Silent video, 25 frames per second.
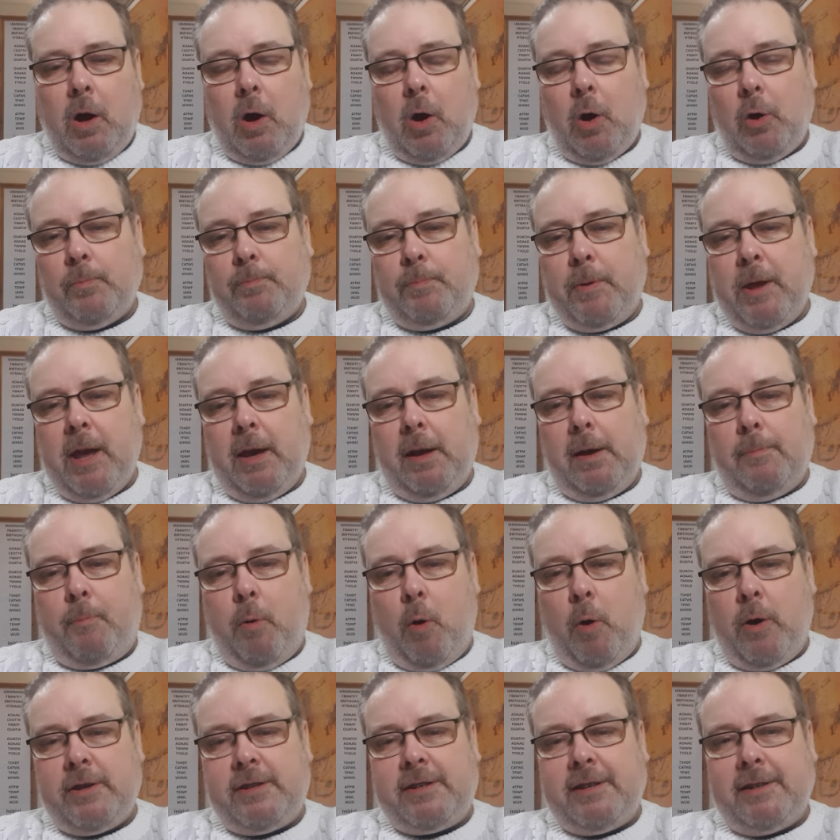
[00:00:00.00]
On being
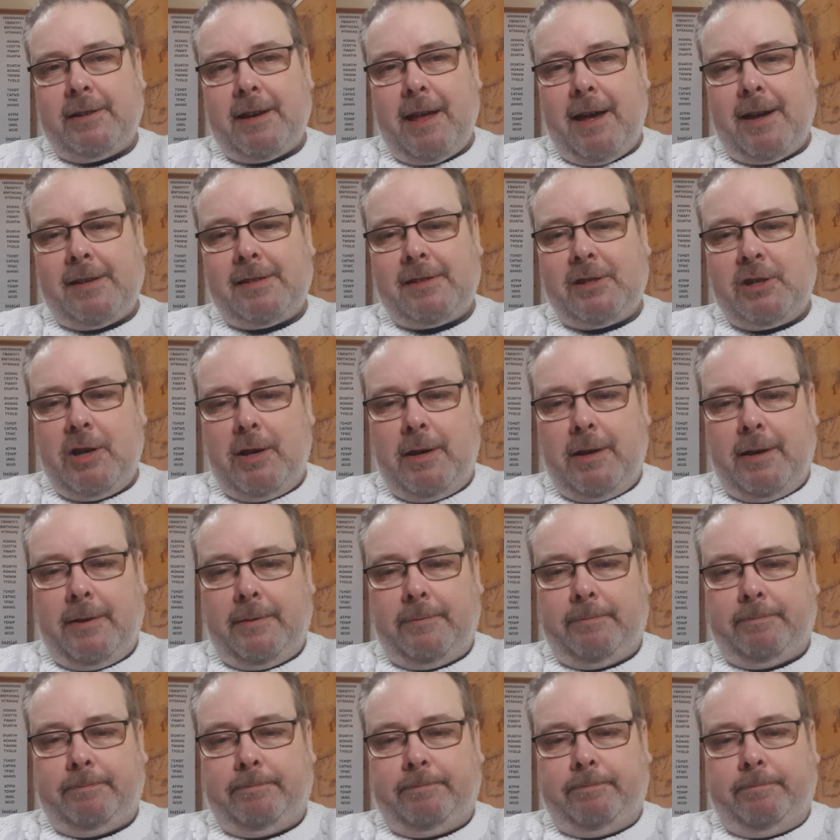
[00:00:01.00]
appointed last
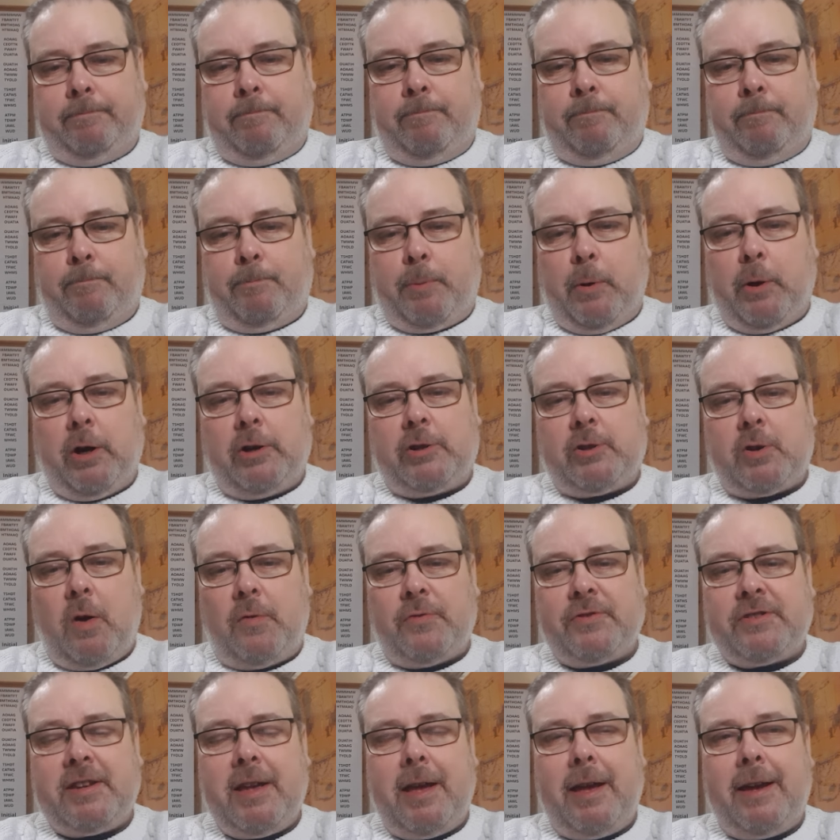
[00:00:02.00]
year,
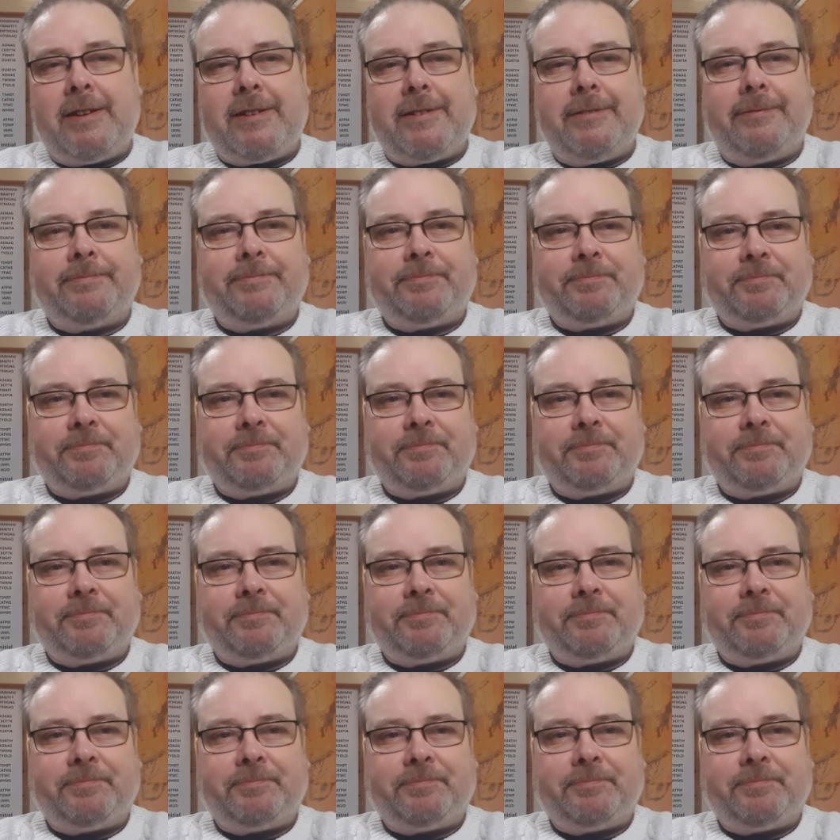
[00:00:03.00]
Bergdorf said,